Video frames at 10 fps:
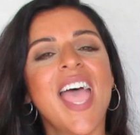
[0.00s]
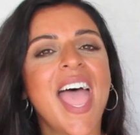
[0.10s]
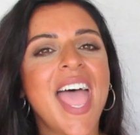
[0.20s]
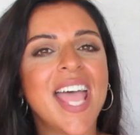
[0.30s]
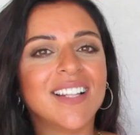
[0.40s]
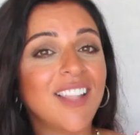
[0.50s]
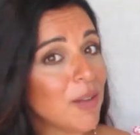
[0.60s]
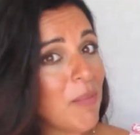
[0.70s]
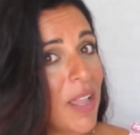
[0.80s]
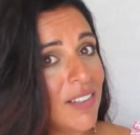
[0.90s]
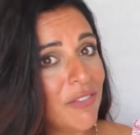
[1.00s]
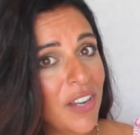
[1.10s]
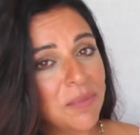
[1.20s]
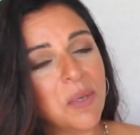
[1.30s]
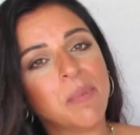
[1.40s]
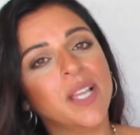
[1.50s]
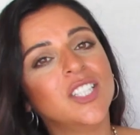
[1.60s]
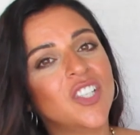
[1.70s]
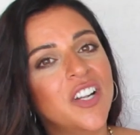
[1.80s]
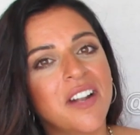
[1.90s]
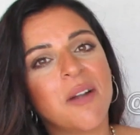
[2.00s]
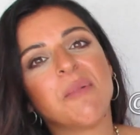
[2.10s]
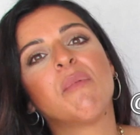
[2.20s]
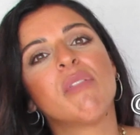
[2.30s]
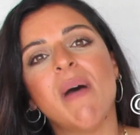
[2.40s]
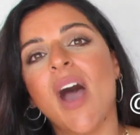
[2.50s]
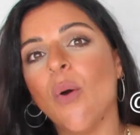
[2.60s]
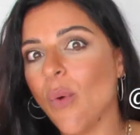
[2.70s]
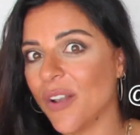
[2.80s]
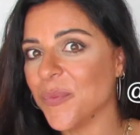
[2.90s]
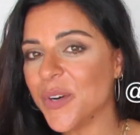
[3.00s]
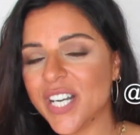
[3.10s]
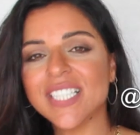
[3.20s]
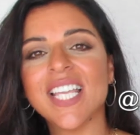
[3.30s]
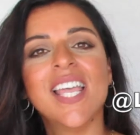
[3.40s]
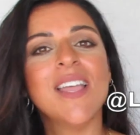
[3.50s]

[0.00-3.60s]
and like my Facebook page, Learn Arabic with Maha, one word.